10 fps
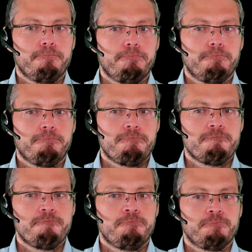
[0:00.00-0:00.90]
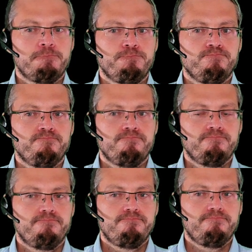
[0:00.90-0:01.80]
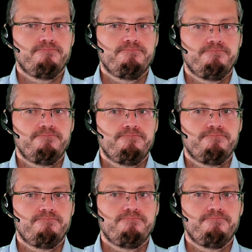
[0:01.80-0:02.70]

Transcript: (no one is talking)